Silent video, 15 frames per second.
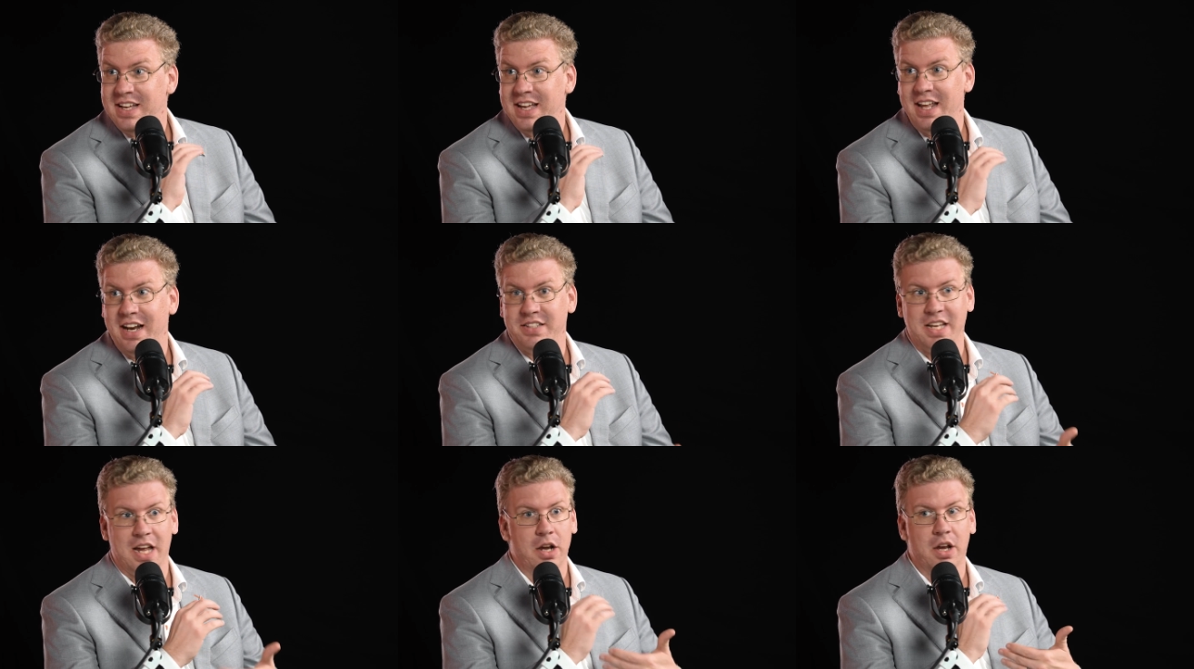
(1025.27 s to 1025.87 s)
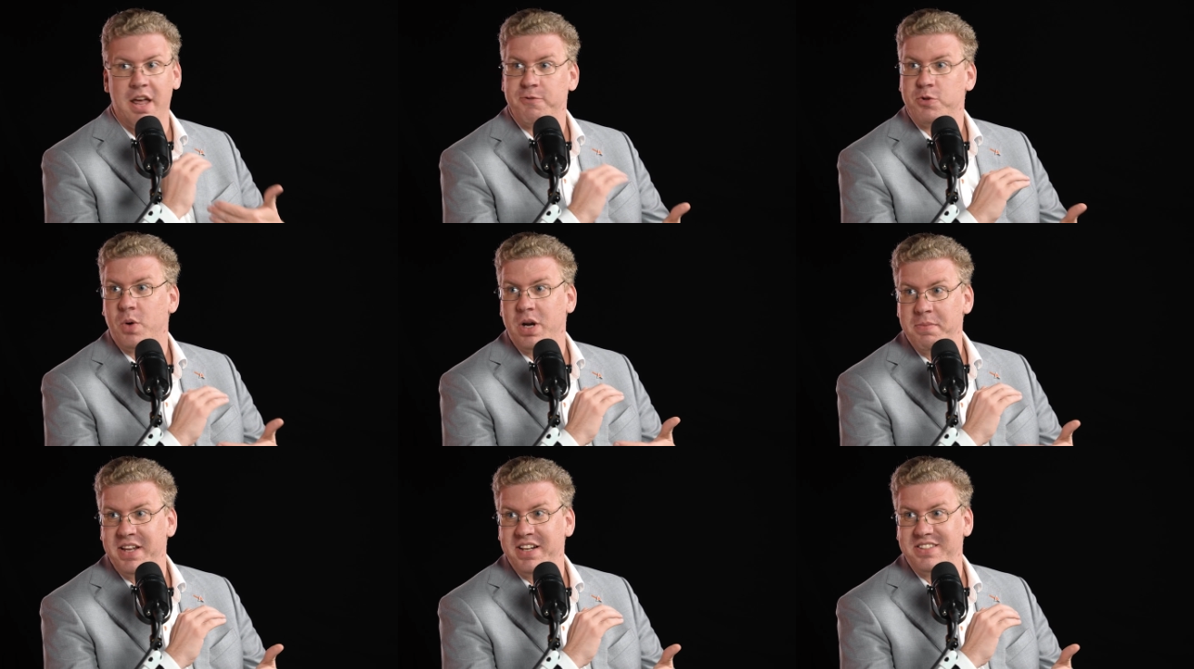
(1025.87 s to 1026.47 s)
I was like, I only have
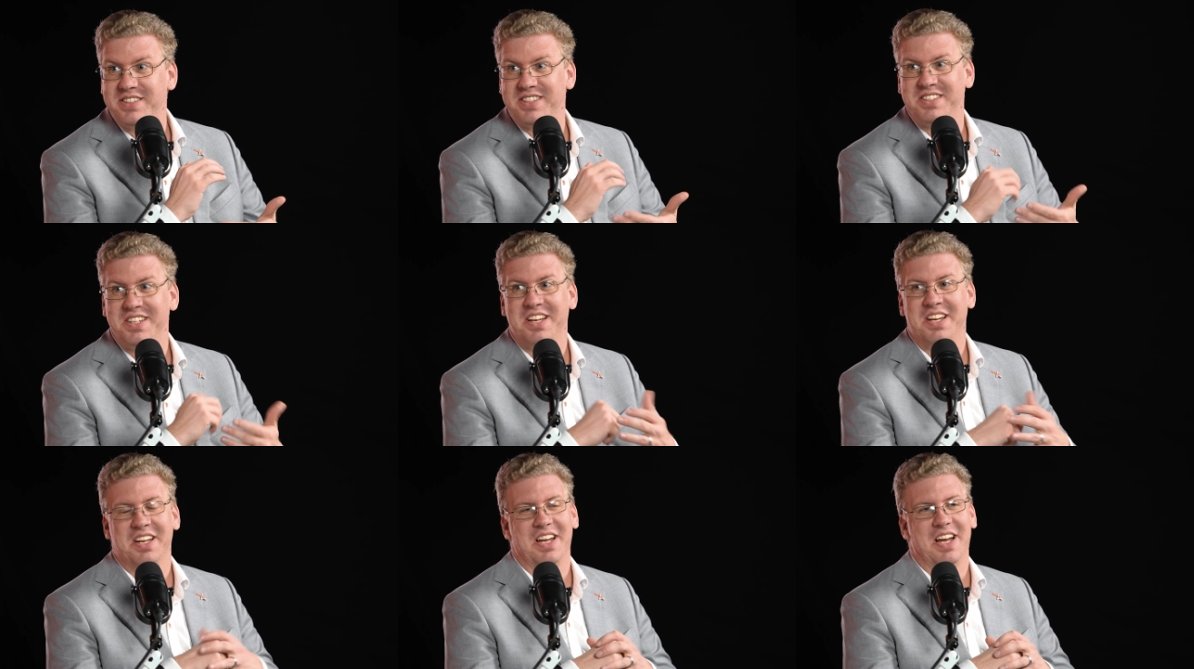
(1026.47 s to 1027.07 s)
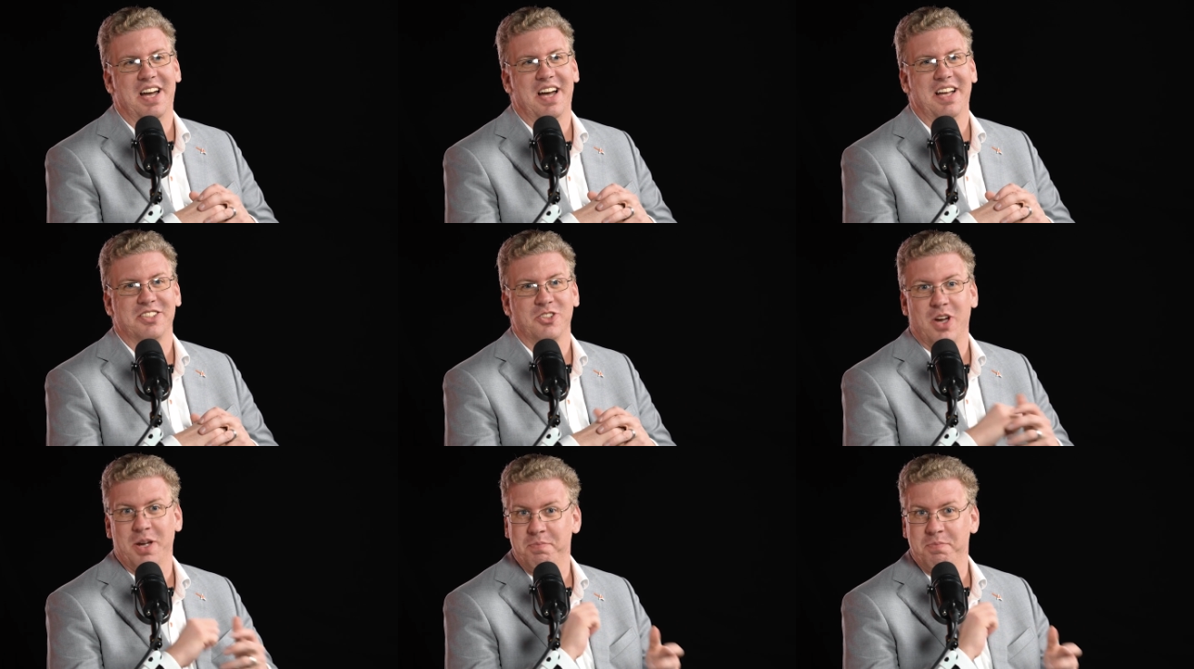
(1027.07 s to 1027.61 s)
20 minutes. So I